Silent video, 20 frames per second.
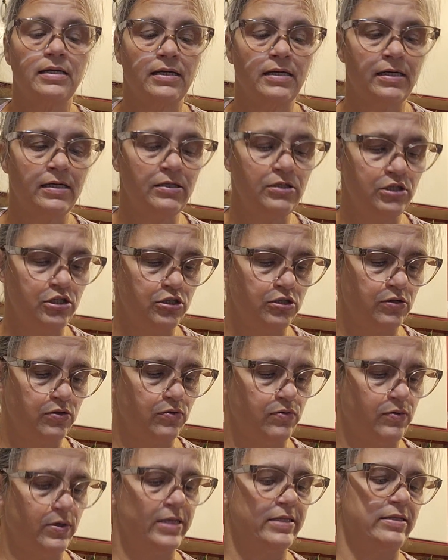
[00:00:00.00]

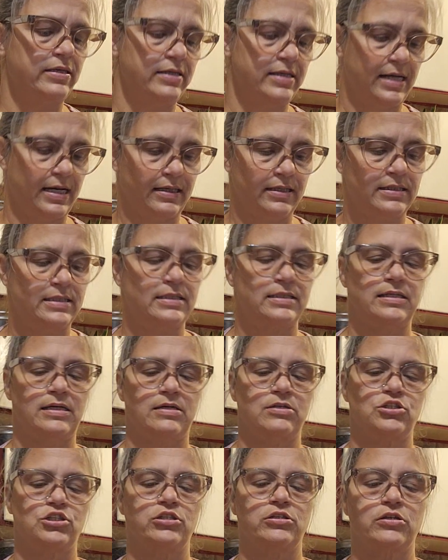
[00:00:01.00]
into the next
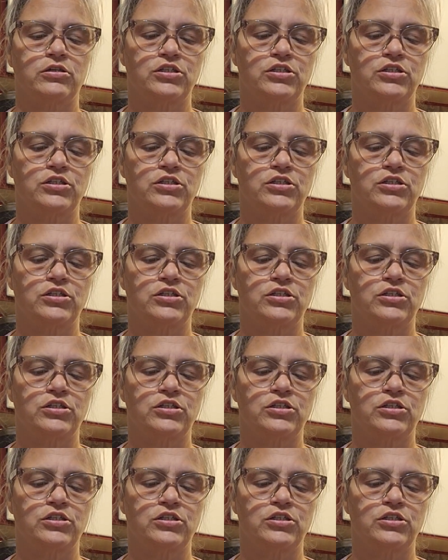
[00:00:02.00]
stitch.